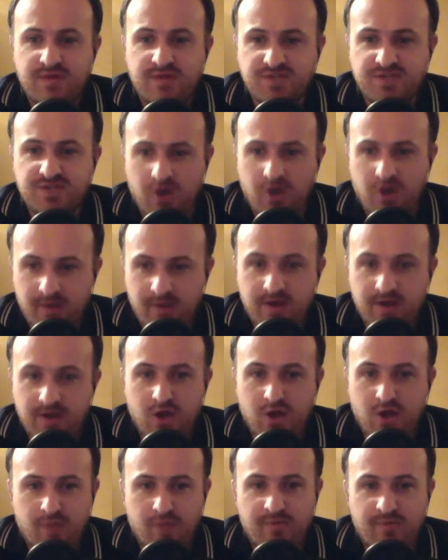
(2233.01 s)
He's commented on
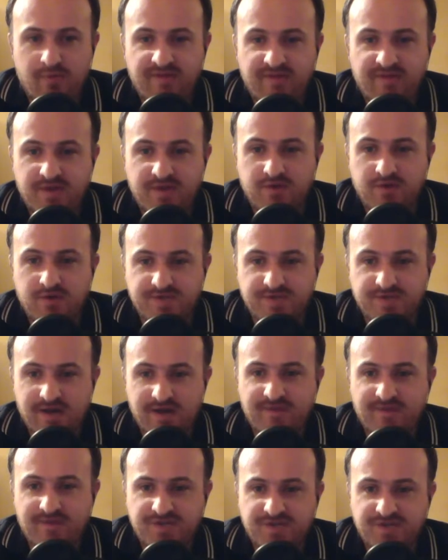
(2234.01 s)
a couple of my videos.
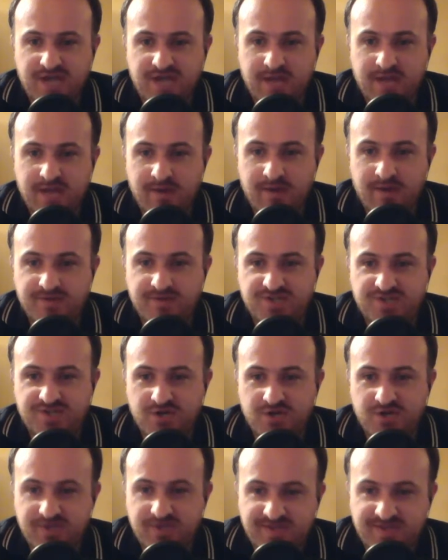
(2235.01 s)
I'll have to check him out. The
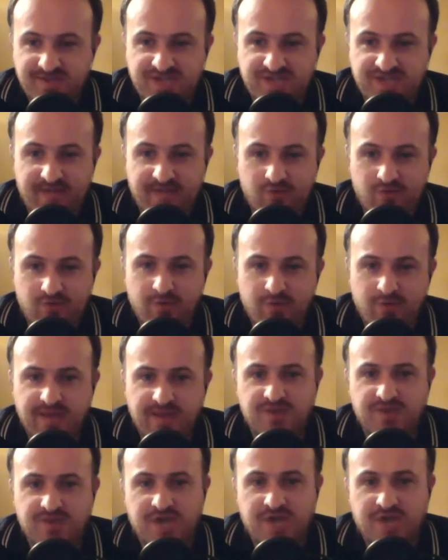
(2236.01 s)
Sir Jimmy Savile
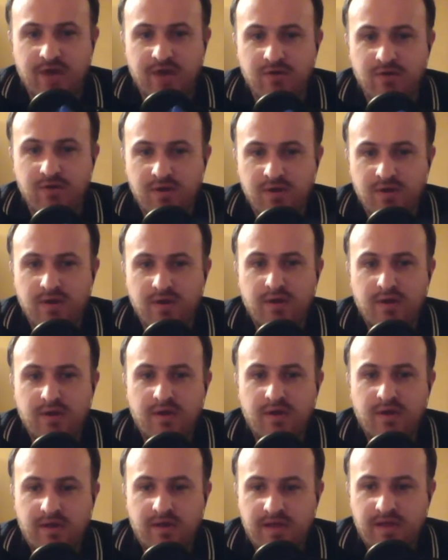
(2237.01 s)
OBE channel.
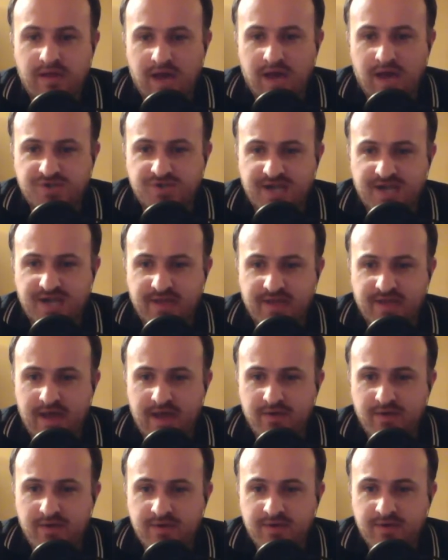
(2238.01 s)
Yeah, I'll check that out.